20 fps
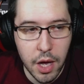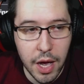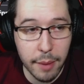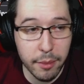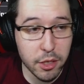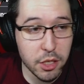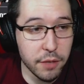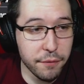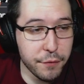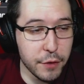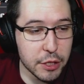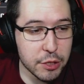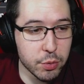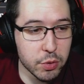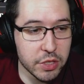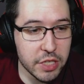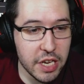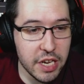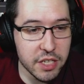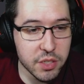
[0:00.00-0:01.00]
I'm gonna fish with
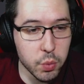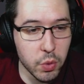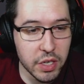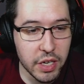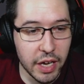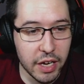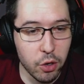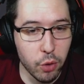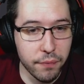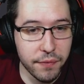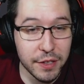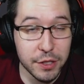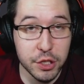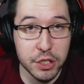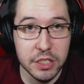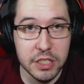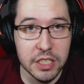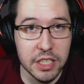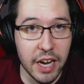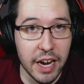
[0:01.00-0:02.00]
these when I go fishing
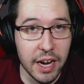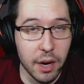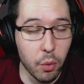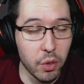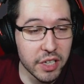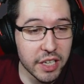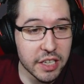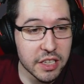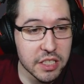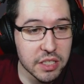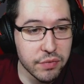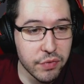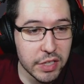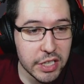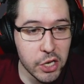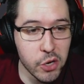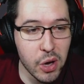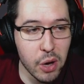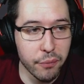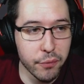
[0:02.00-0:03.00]
tonight. I want to get this
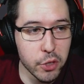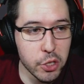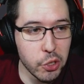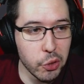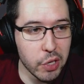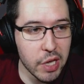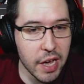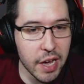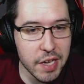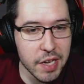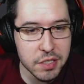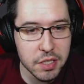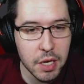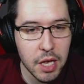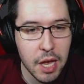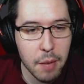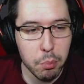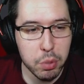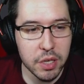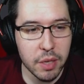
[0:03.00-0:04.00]
video out for you guys,
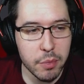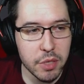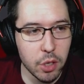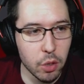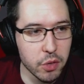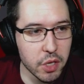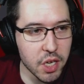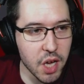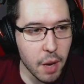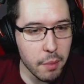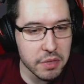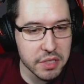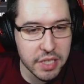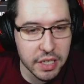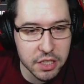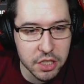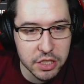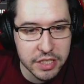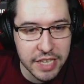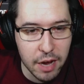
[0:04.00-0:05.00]
but let me know in the comment
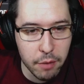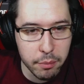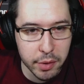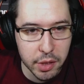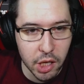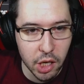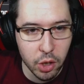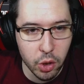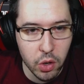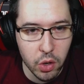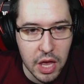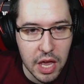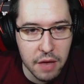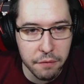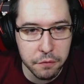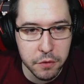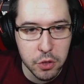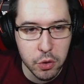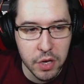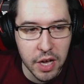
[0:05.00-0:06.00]
section below
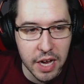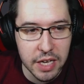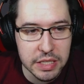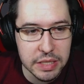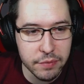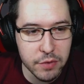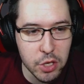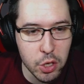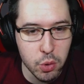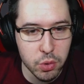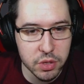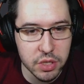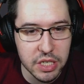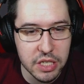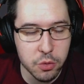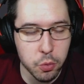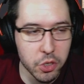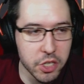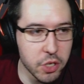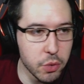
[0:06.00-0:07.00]
if you guys have used
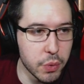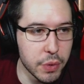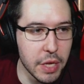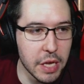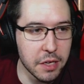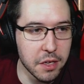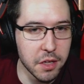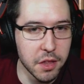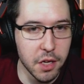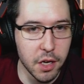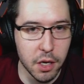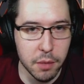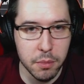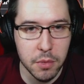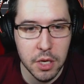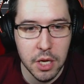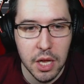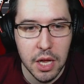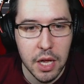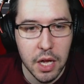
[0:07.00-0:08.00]
these, what you think of them.
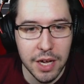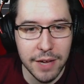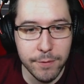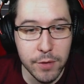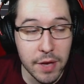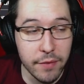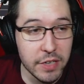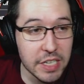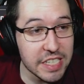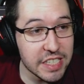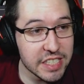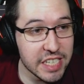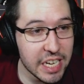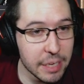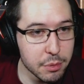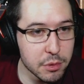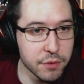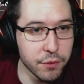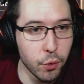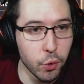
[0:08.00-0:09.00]
If you have any
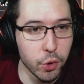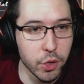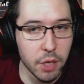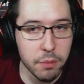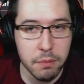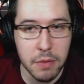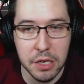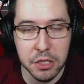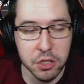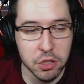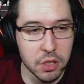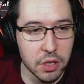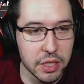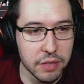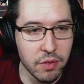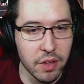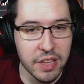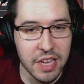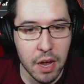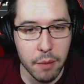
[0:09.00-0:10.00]
tips for them, make sure to leave
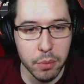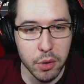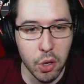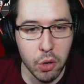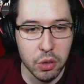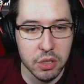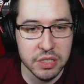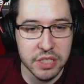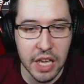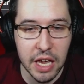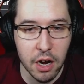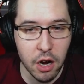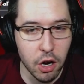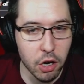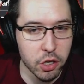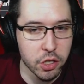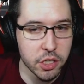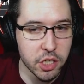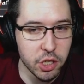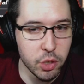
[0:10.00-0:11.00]
that down below, because they
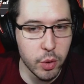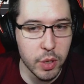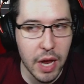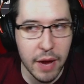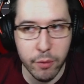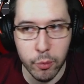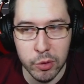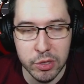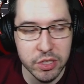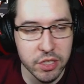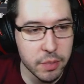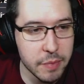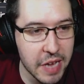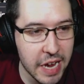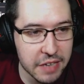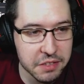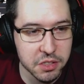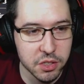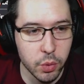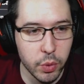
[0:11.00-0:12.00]
are new and everyone's going to be
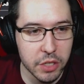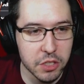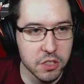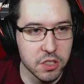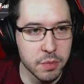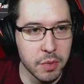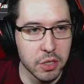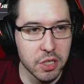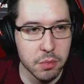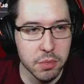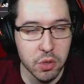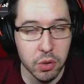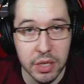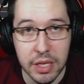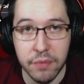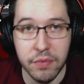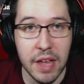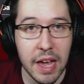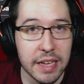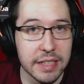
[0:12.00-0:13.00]
asking questions about them, so
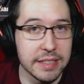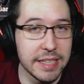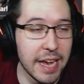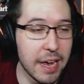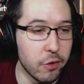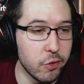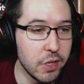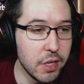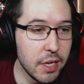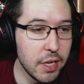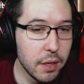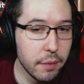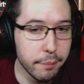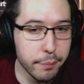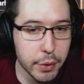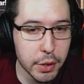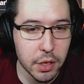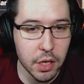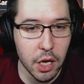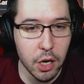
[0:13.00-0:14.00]
leave that down
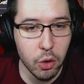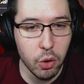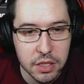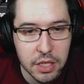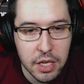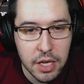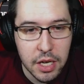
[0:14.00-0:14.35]
below.